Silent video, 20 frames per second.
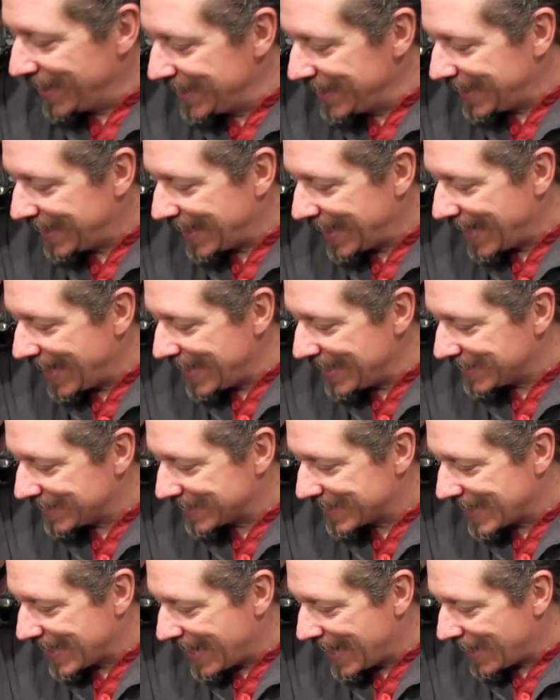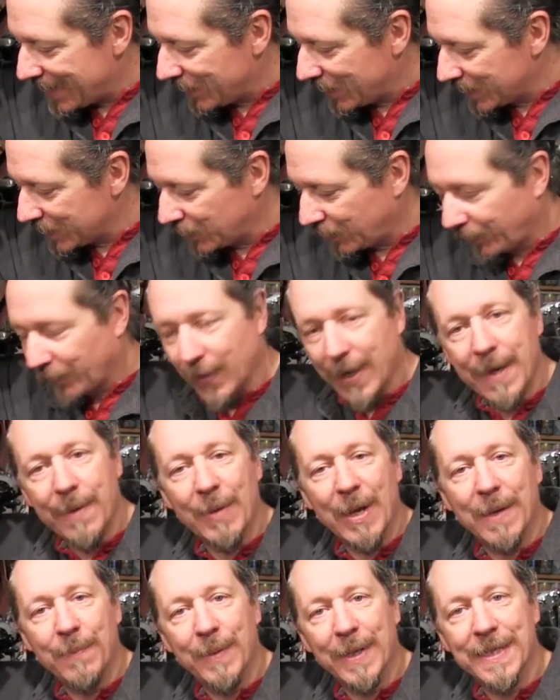indicates that this
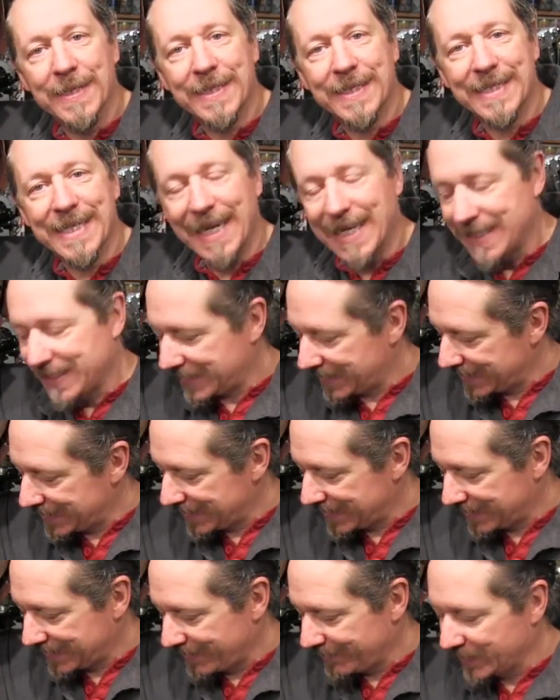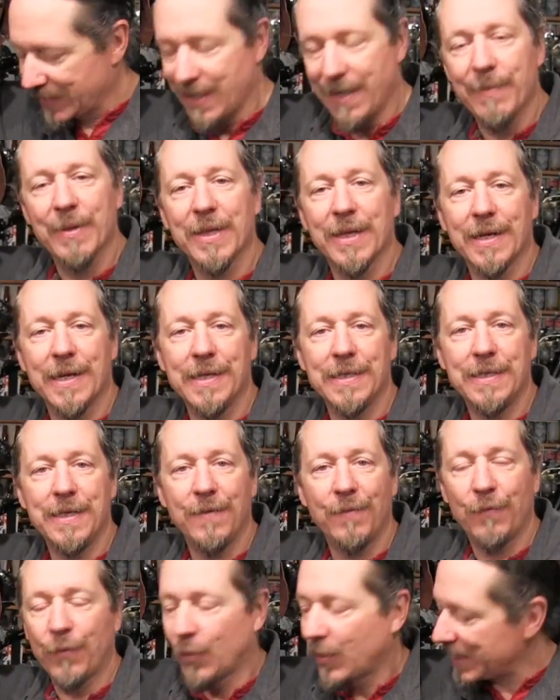frame had been sent sometime in the
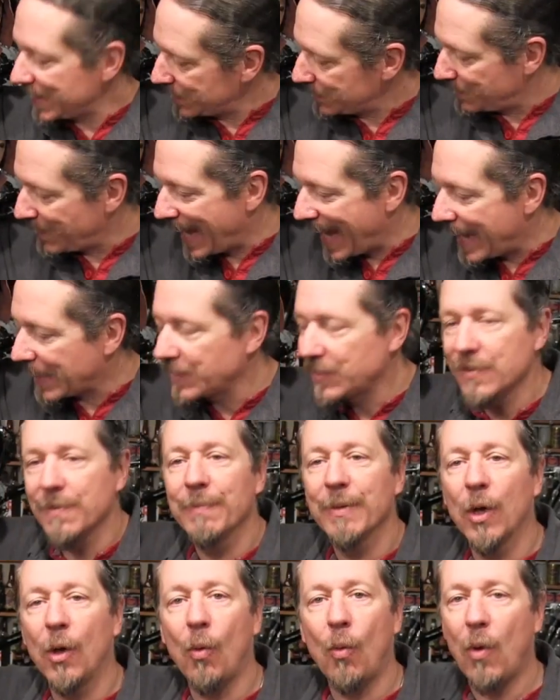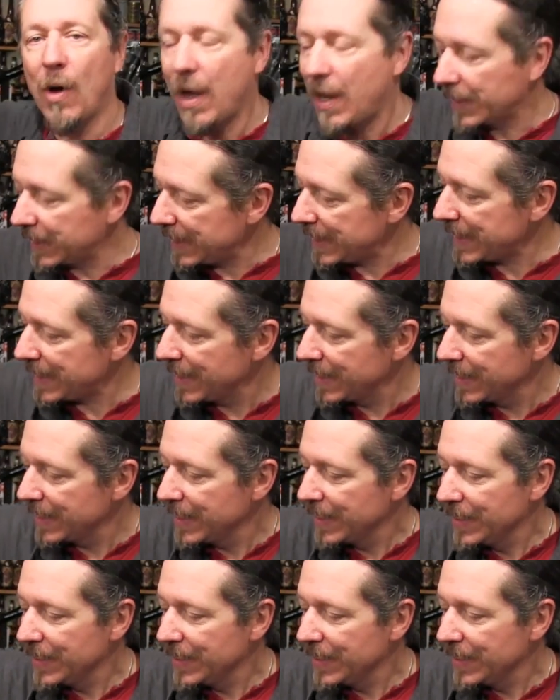1940s back to Milwaukee